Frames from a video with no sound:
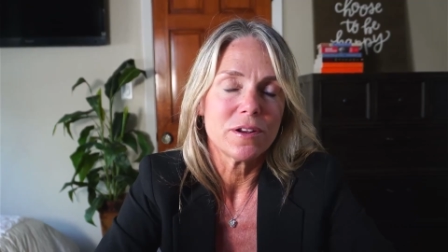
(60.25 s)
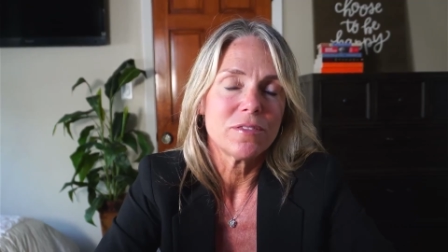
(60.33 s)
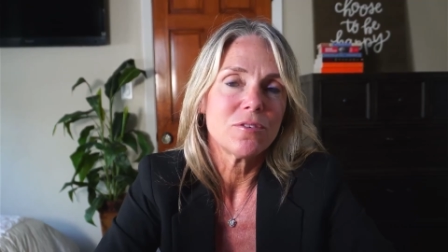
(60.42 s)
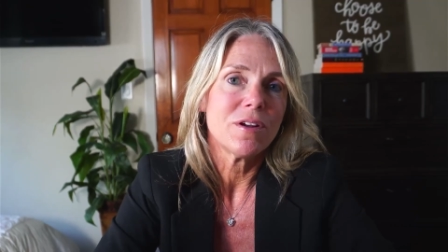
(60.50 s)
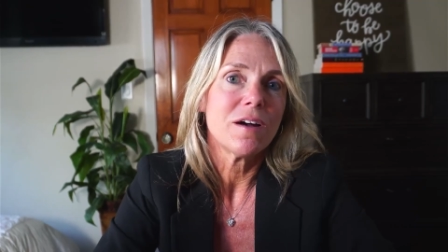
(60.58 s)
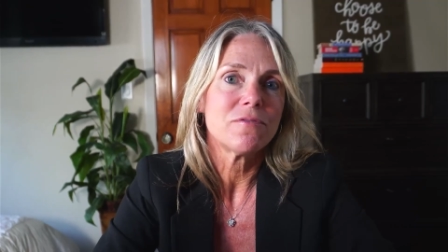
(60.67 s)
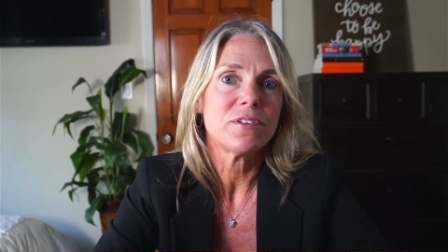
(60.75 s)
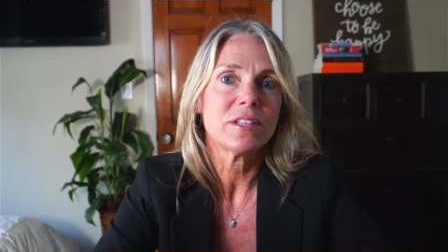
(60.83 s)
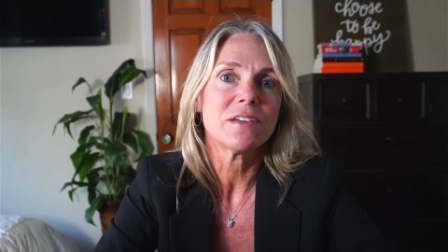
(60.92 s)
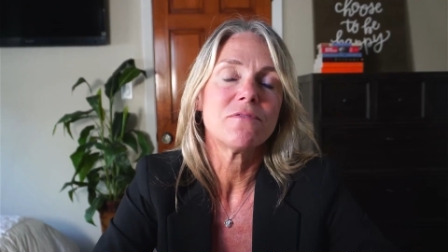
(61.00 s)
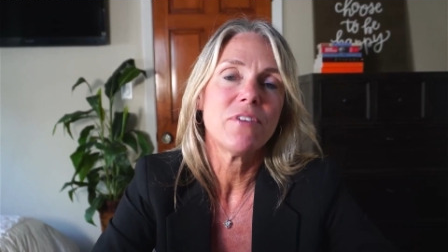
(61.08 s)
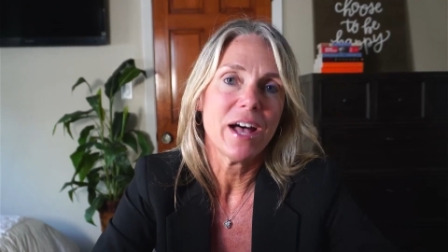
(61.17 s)
they're not
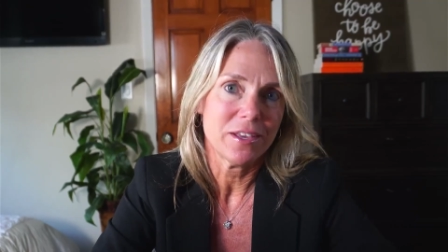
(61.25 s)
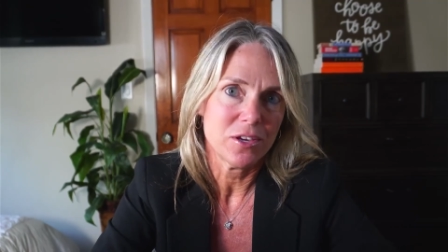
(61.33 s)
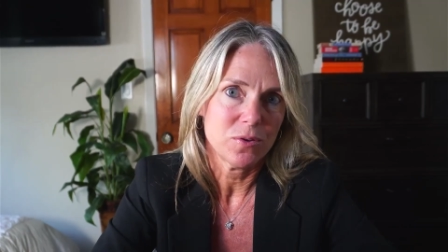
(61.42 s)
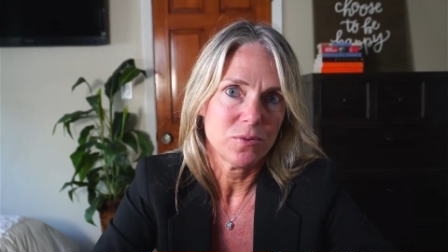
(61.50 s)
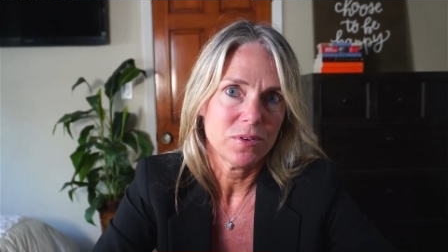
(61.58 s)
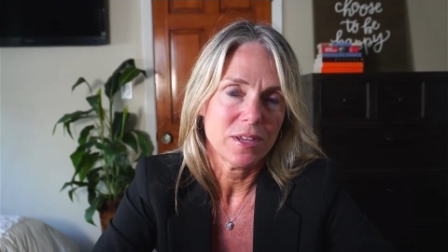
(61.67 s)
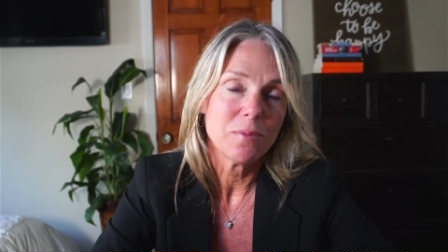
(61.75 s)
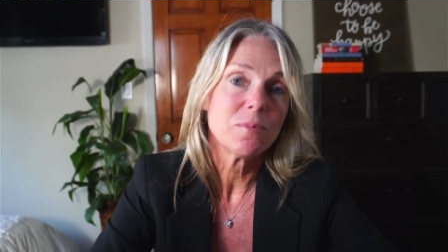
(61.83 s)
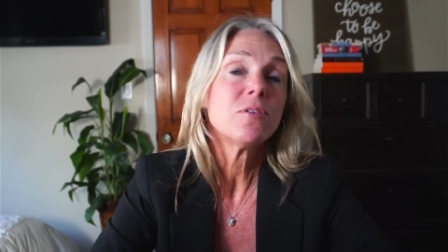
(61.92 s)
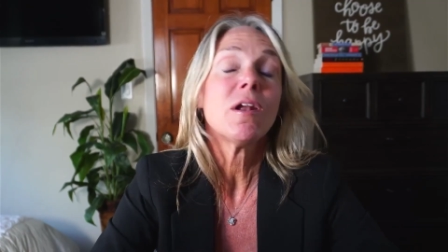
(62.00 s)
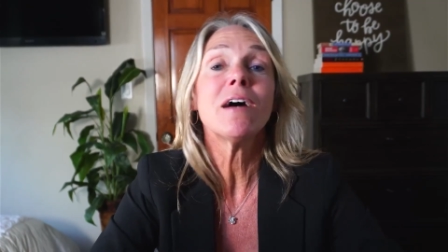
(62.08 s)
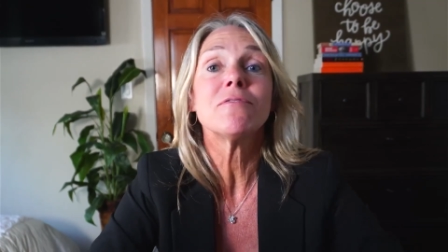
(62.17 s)
feeling valued. And
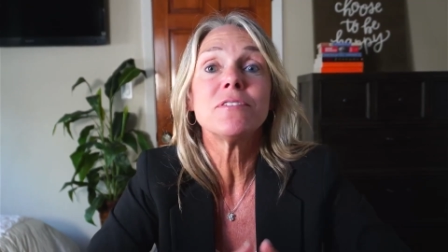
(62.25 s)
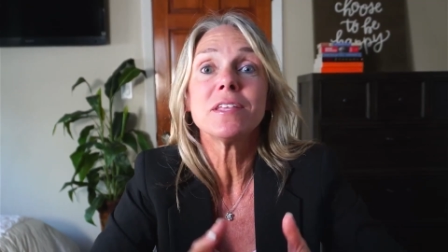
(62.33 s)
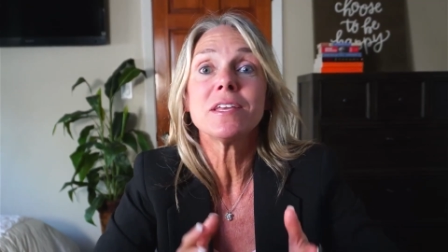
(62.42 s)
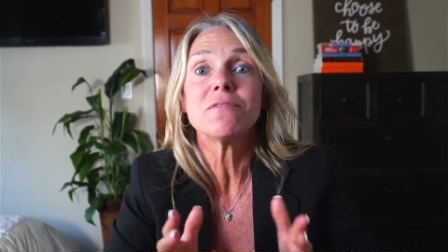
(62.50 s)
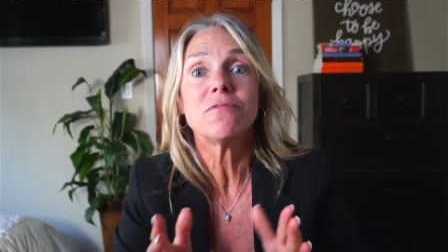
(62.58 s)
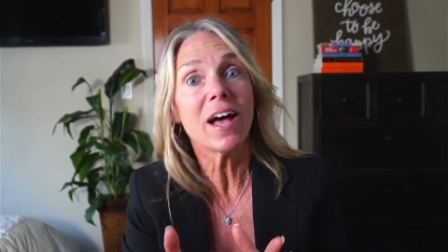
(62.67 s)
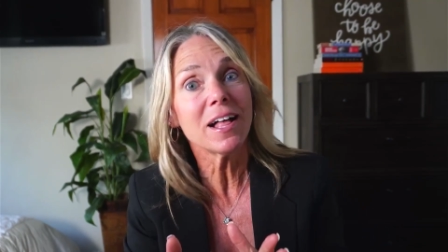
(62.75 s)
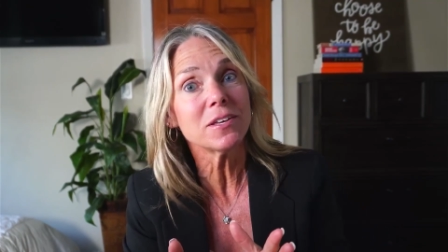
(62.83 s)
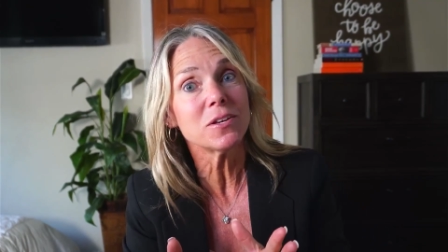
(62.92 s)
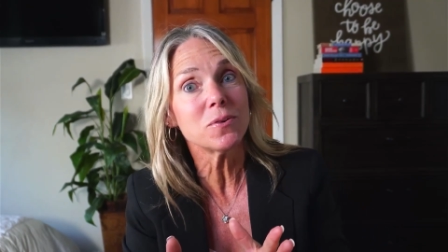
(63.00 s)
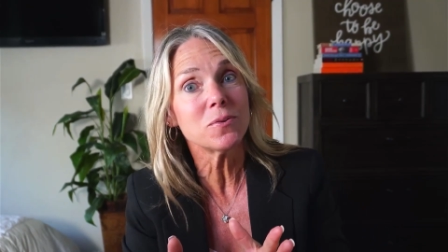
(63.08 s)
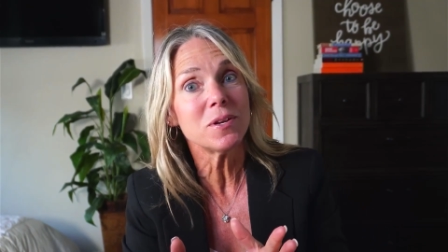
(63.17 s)
when they're not feeling
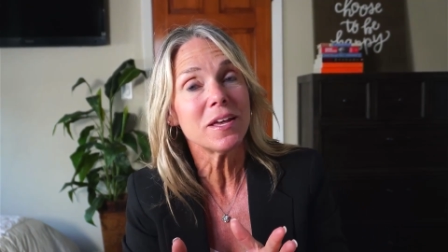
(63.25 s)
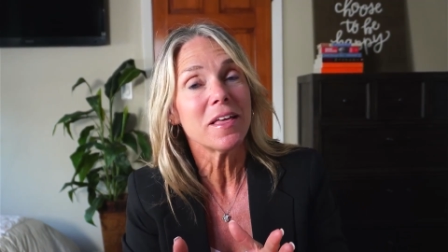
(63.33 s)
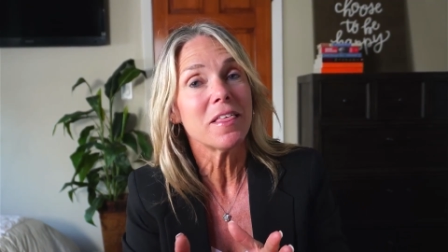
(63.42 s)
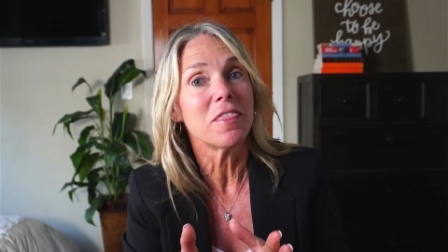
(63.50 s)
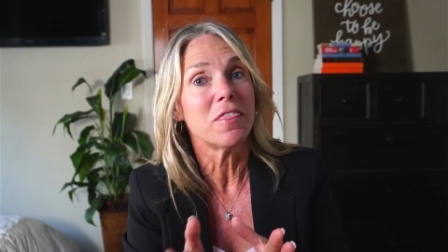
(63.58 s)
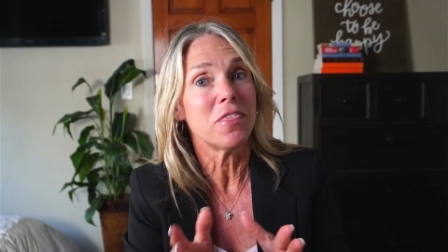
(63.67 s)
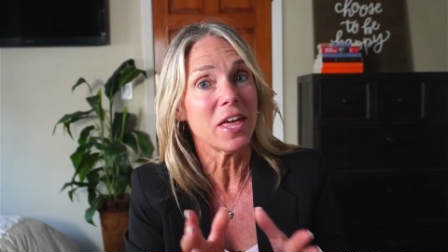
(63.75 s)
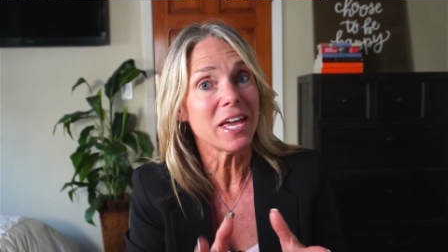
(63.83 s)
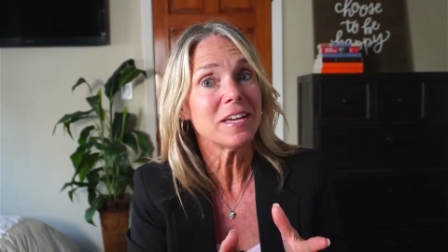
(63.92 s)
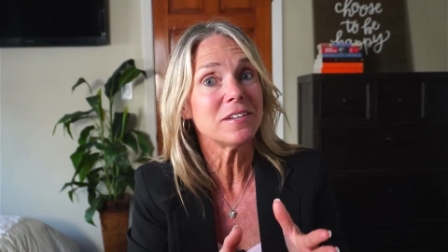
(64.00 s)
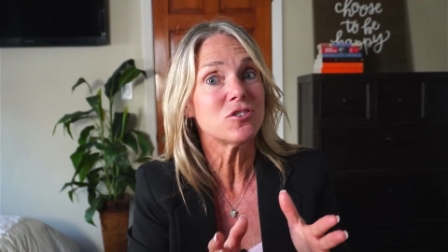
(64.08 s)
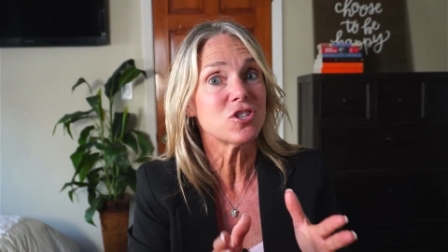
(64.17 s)
valued,
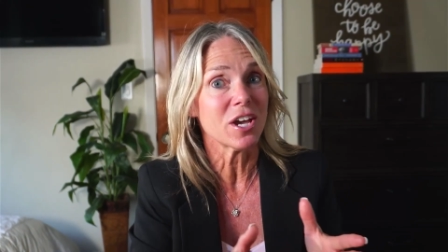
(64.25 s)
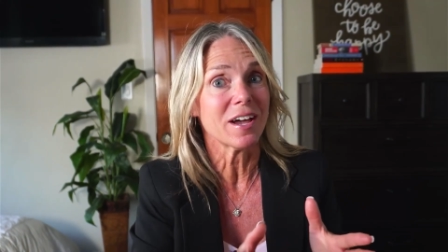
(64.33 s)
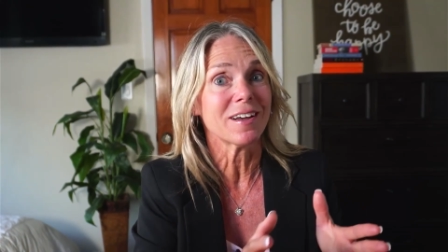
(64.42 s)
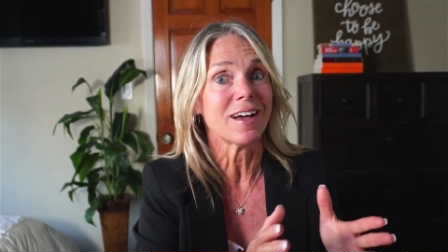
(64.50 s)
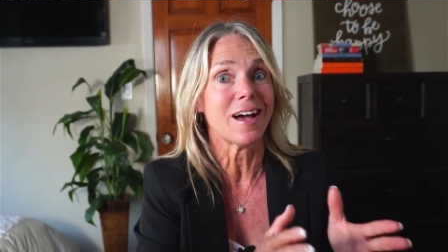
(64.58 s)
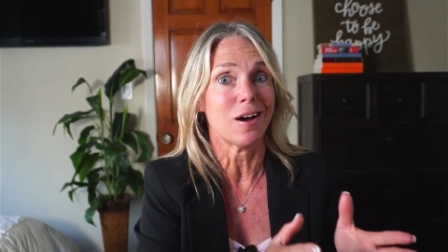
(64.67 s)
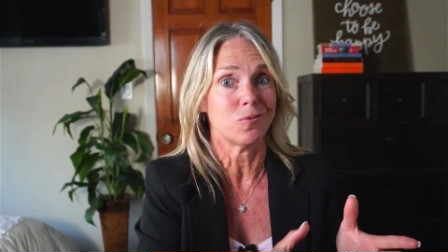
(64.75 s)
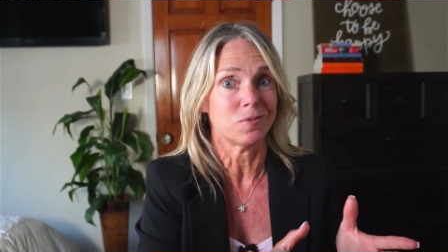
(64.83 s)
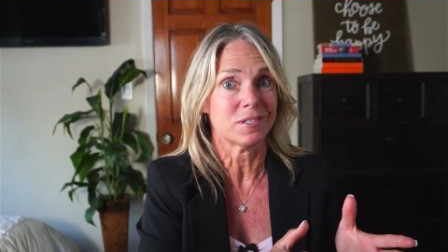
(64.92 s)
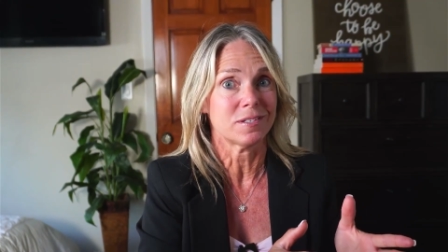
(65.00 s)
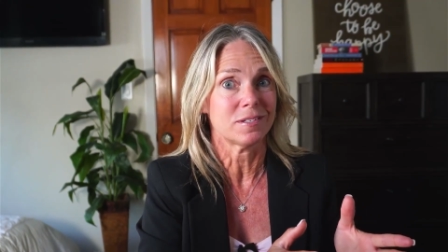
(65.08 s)
they check out.